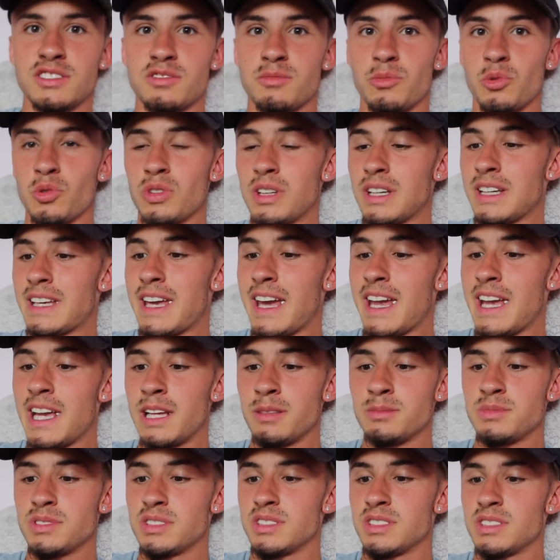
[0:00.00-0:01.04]
from all the
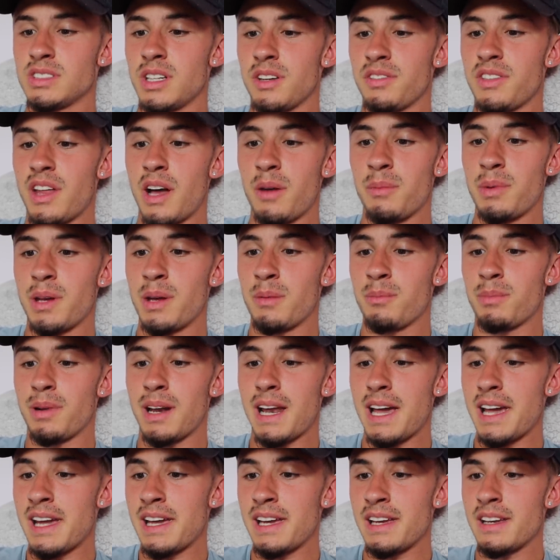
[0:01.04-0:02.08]
games and stuff that are being
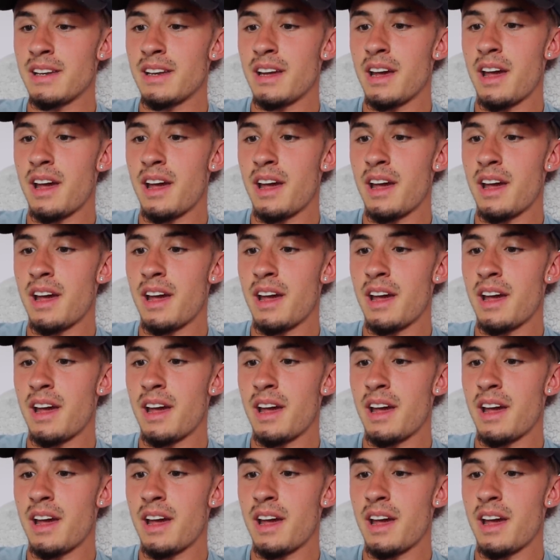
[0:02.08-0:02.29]
played.